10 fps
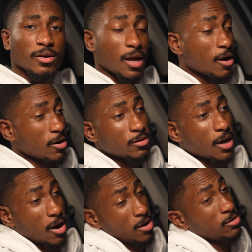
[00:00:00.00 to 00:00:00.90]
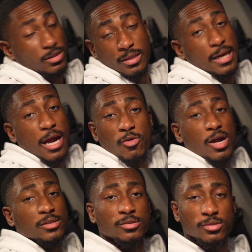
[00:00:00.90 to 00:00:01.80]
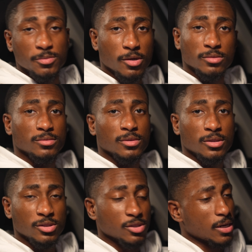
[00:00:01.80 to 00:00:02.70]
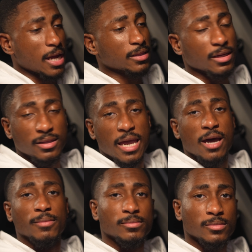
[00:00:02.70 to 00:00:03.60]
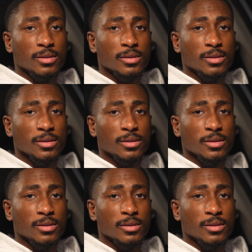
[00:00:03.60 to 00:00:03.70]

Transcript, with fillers: I heard I heard it. They got rosters, bro. You're just gonna have to adapt.